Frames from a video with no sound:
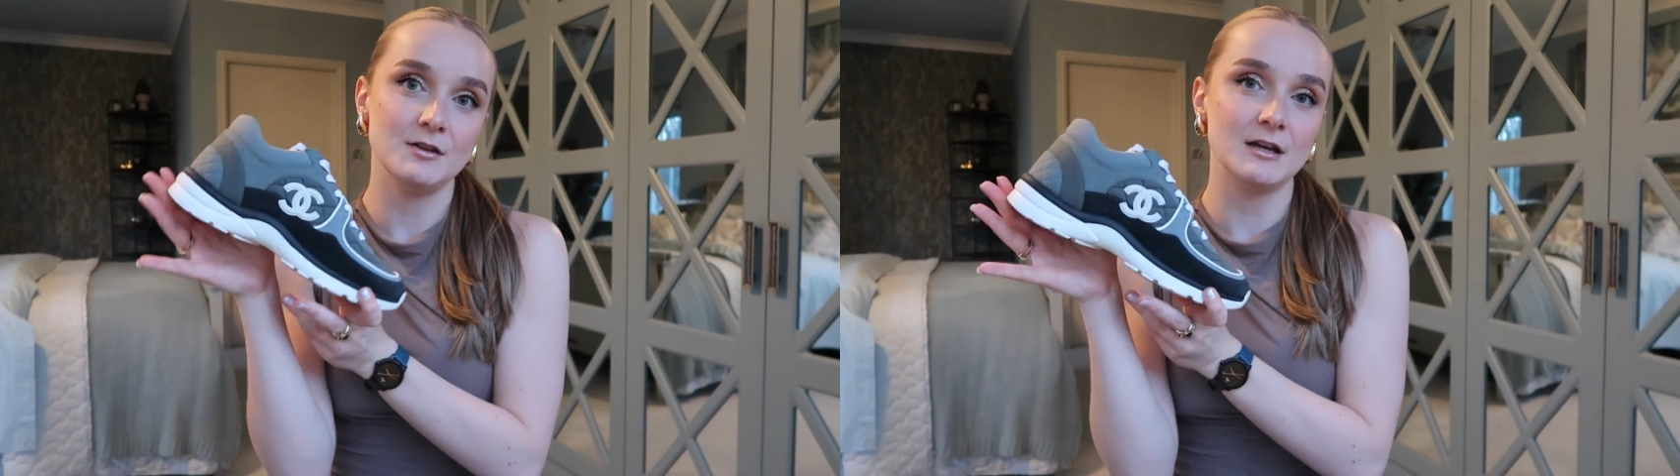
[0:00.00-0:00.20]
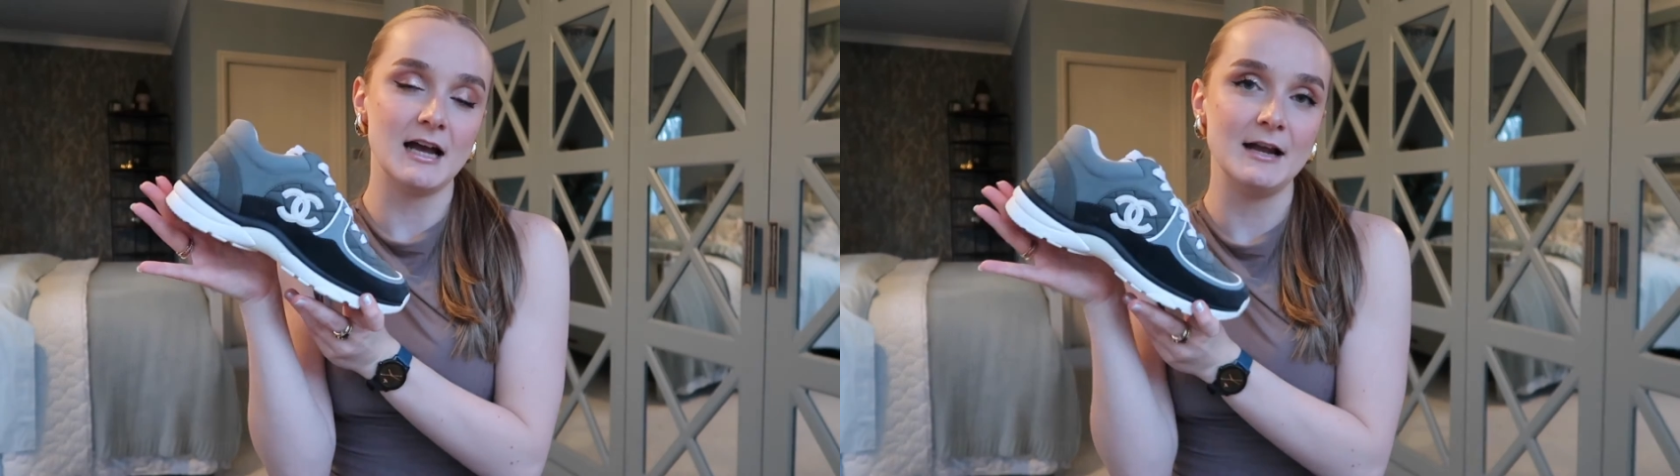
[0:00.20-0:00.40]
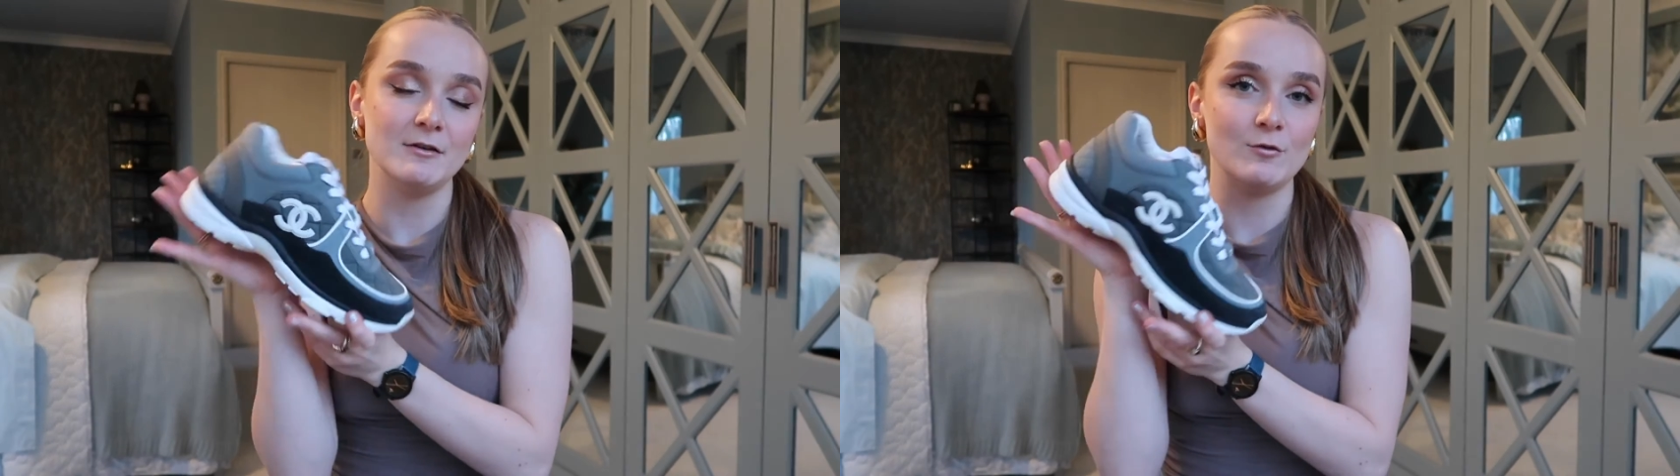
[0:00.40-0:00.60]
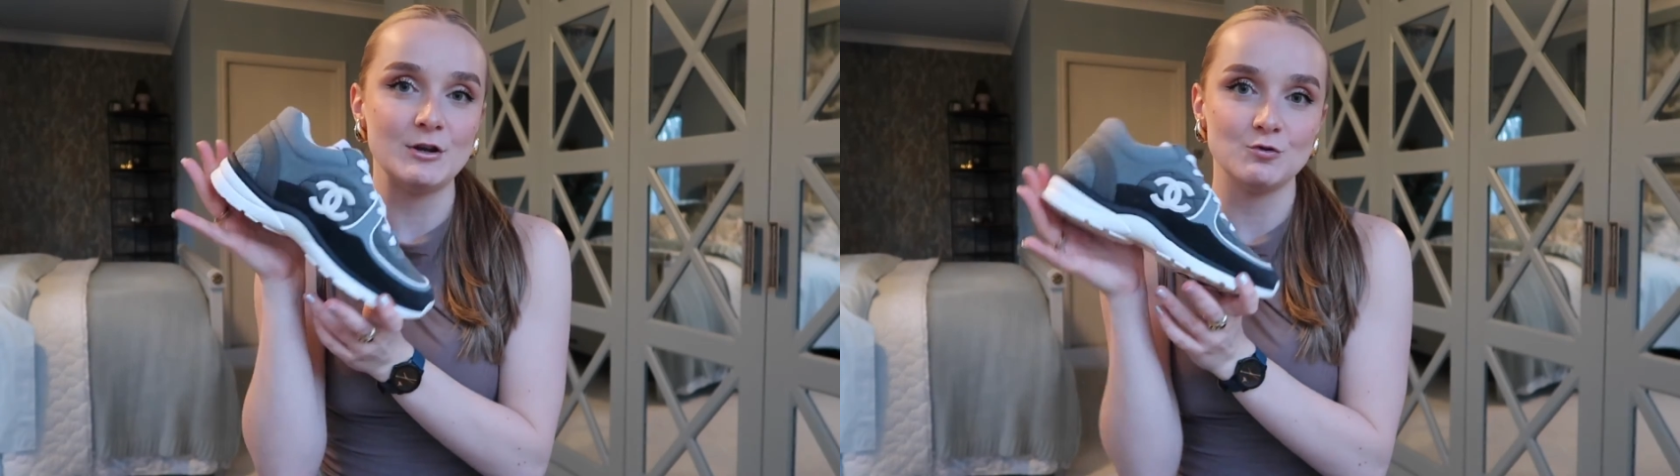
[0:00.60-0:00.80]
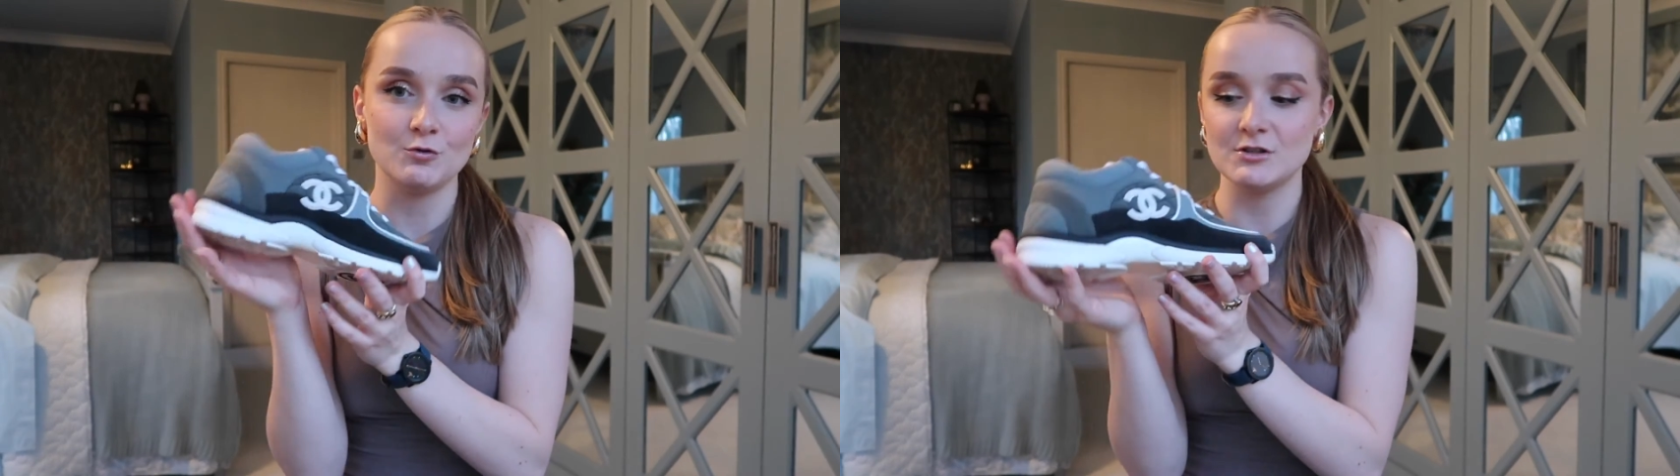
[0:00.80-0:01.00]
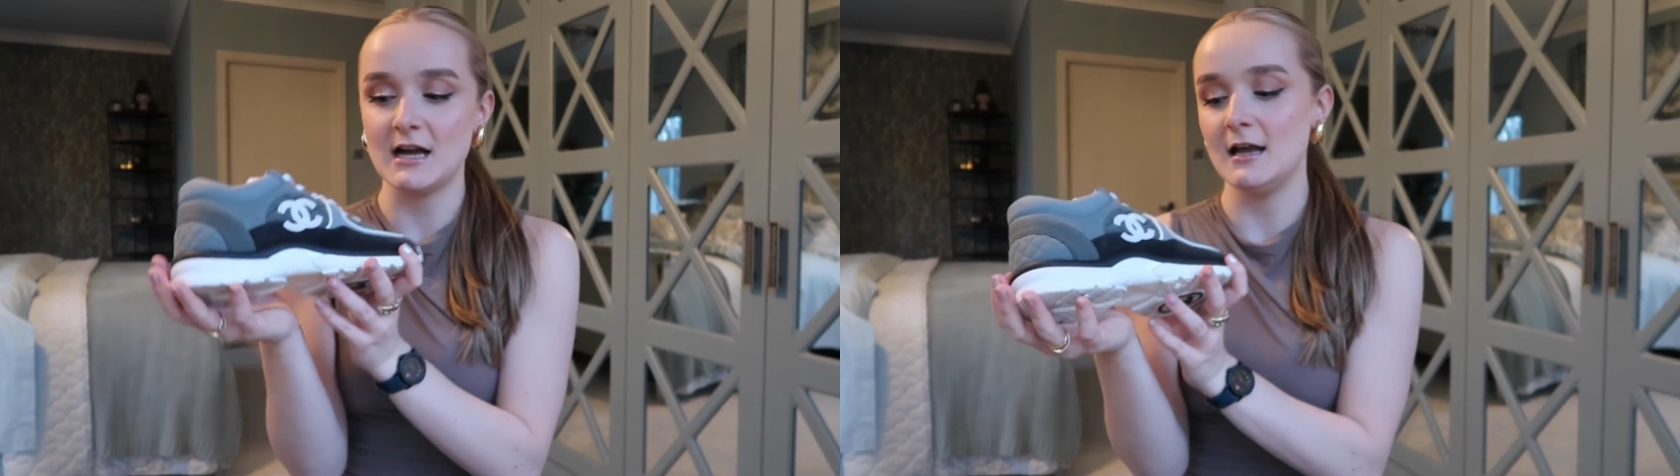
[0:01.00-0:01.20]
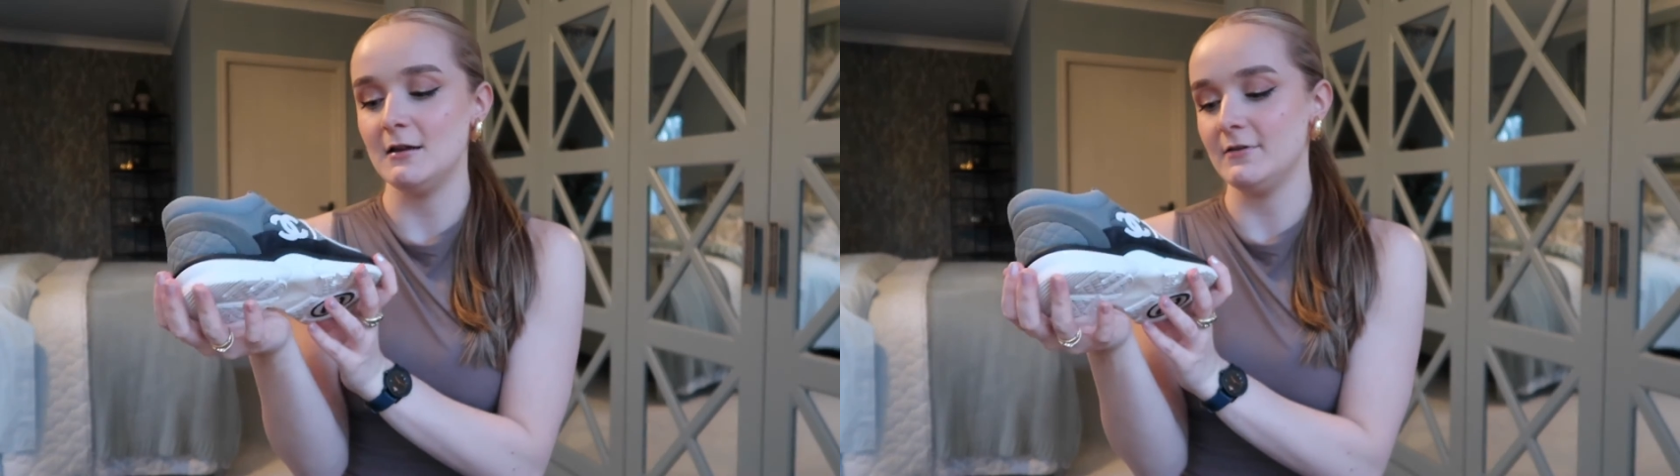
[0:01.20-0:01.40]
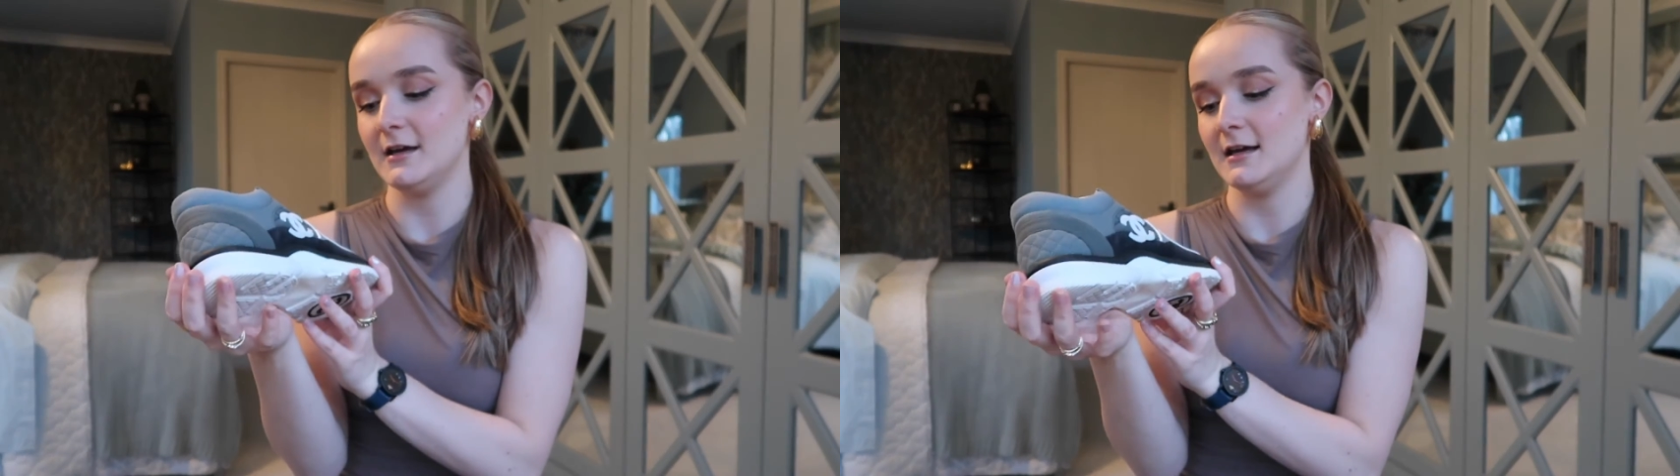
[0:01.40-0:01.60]
kind of retro style
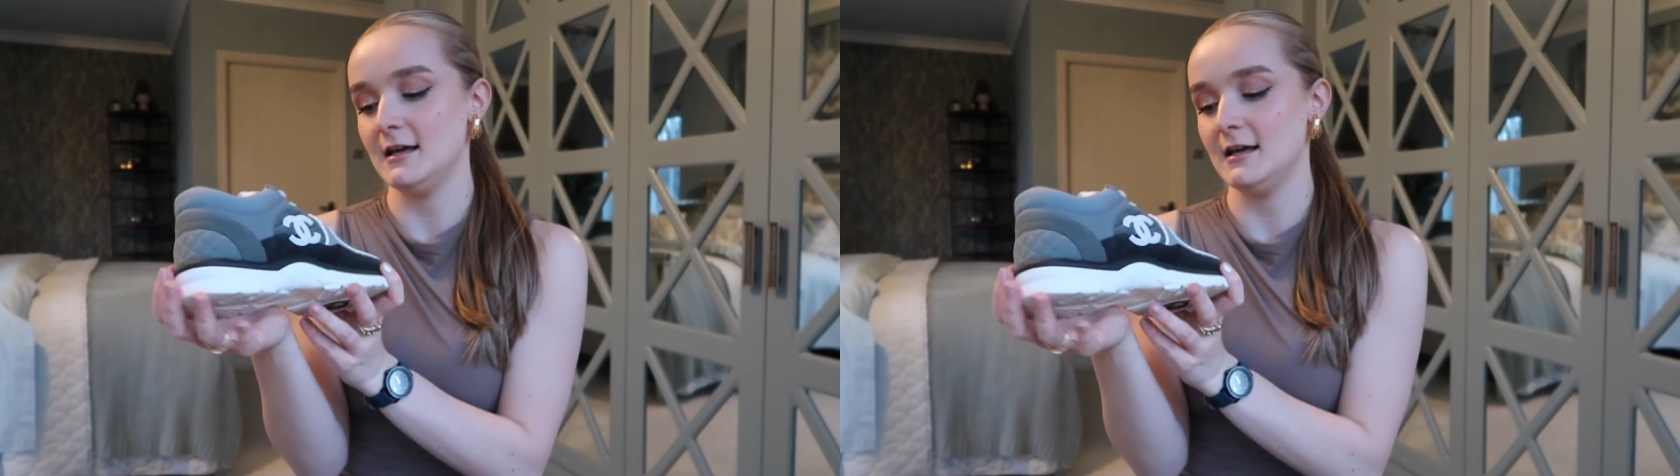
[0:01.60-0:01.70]
of it,